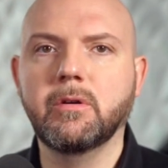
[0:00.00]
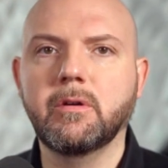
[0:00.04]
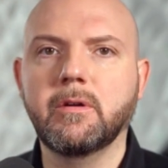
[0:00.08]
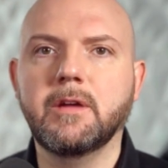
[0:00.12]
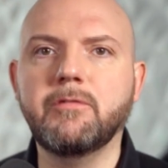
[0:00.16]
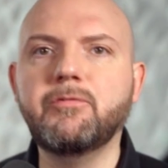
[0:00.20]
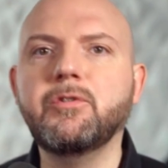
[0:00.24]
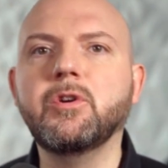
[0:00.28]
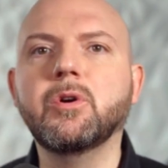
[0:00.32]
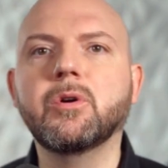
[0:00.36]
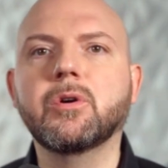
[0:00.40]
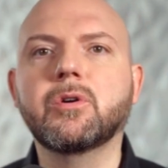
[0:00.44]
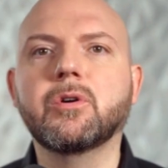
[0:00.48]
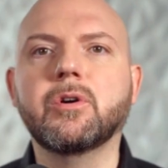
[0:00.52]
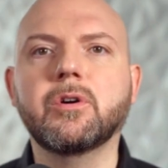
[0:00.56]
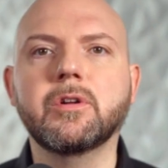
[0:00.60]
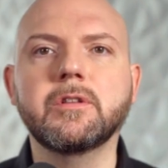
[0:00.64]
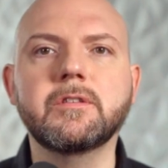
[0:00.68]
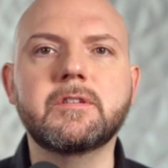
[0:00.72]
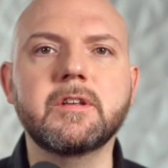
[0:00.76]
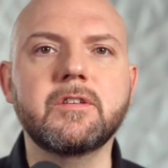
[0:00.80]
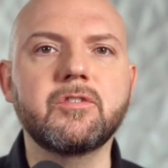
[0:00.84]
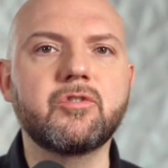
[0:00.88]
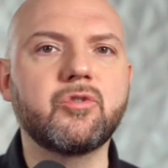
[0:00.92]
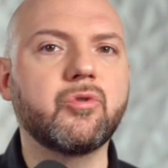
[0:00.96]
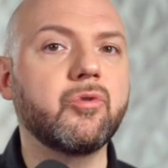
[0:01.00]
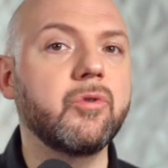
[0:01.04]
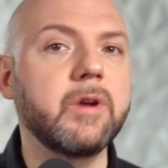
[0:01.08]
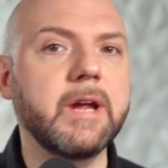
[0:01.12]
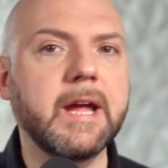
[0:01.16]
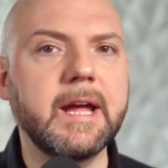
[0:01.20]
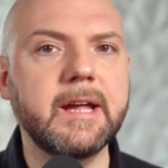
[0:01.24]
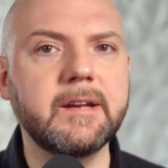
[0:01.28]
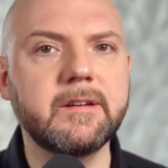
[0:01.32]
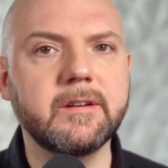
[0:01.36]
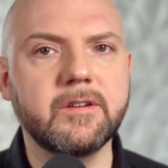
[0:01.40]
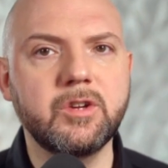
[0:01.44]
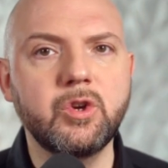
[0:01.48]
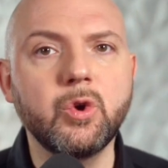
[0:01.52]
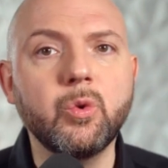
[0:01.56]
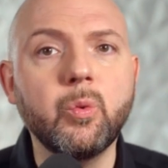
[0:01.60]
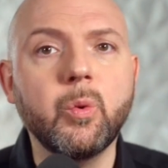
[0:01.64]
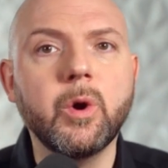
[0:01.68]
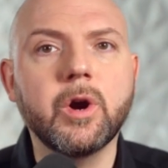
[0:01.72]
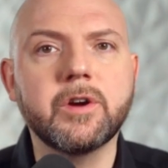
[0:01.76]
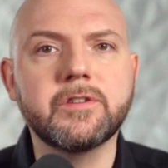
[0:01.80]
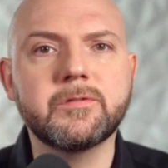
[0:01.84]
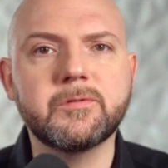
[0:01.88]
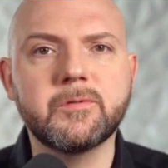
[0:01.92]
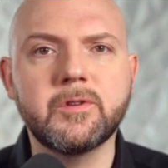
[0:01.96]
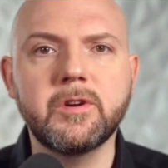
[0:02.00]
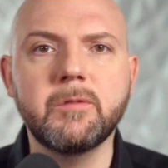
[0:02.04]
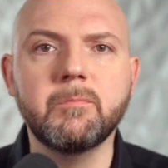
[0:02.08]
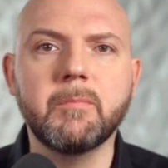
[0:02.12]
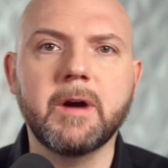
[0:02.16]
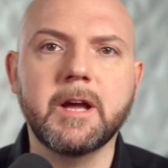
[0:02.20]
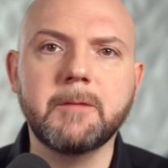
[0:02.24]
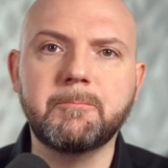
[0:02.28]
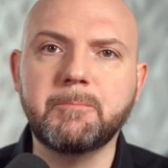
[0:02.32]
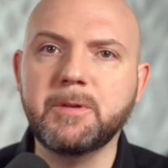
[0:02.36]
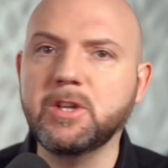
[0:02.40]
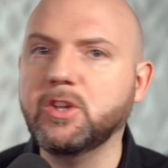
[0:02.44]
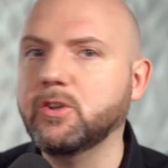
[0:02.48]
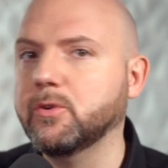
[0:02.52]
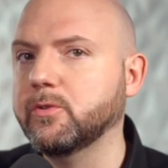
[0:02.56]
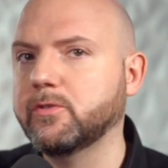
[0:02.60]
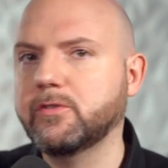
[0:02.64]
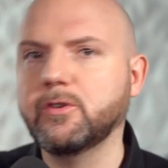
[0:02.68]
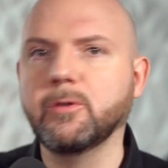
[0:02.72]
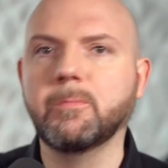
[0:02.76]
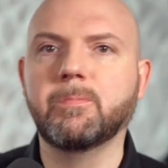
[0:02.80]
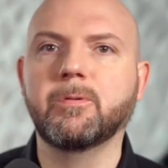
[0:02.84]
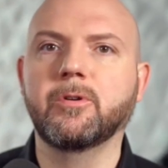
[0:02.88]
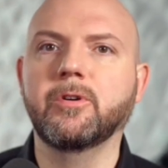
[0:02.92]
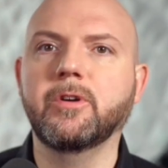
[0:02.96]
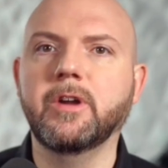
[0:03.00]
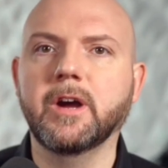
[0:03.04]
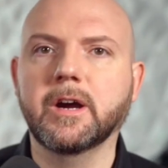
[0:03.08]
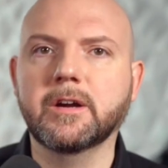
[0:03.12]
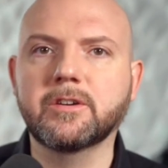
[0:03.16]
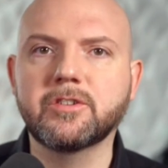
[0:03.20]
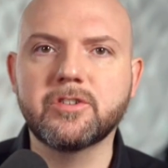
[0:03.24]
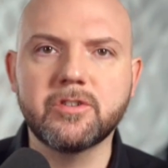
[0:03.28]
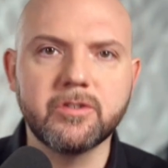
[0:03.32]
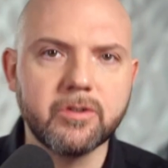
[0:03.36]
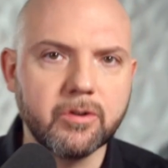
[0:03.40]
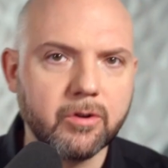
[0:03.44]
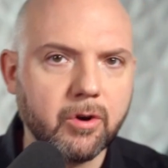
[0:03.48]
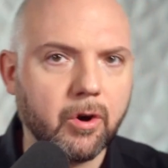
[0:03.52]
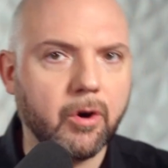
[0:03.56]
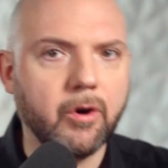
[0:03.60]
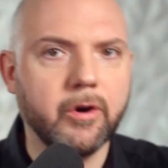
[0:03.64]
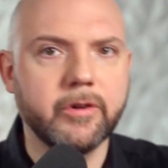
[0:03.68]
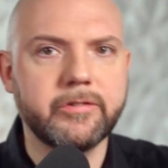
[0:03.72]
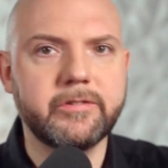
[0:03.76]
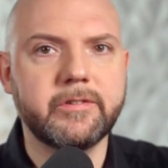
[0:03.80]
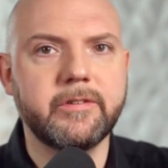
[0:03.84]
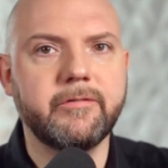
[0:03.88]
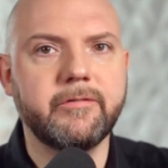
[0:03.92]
If you're a content creator, your workstream might be YouTube production, course